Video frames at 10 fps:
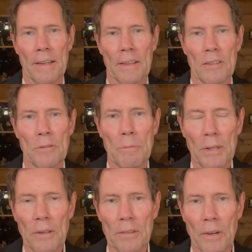
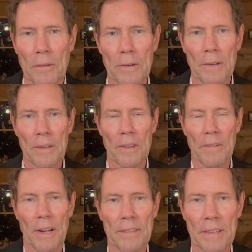spills over into the
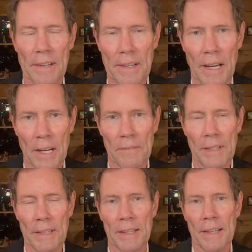rest of the economy